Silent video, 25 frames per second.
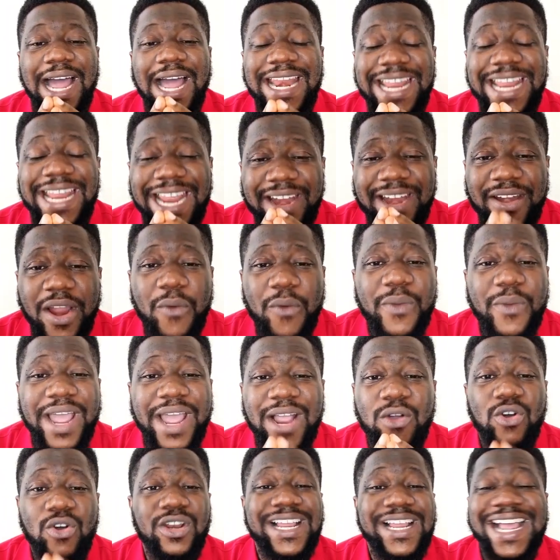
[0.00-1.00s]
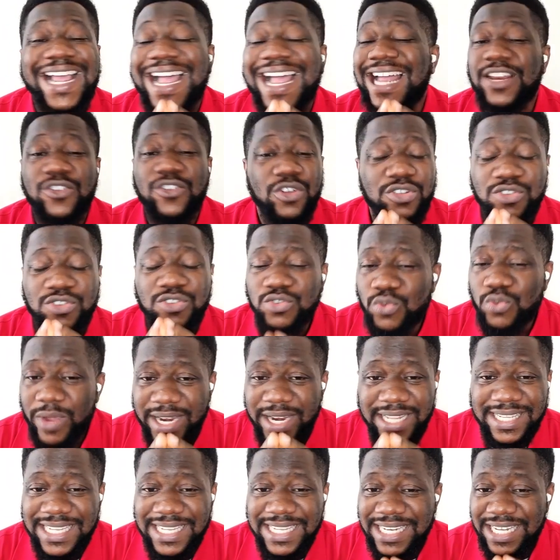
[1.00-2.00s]
An area where God cannot
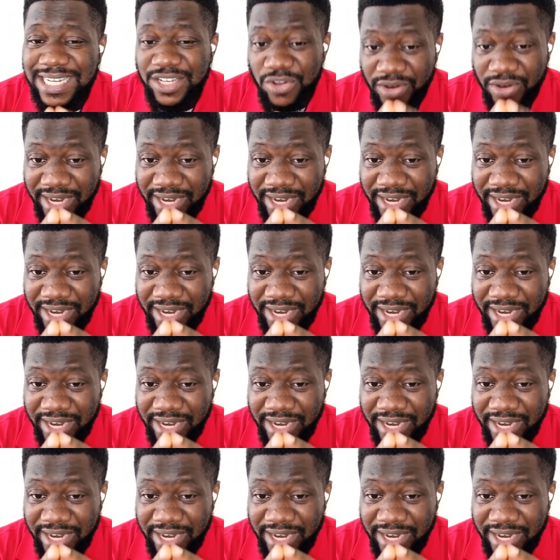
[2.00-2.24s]
do anything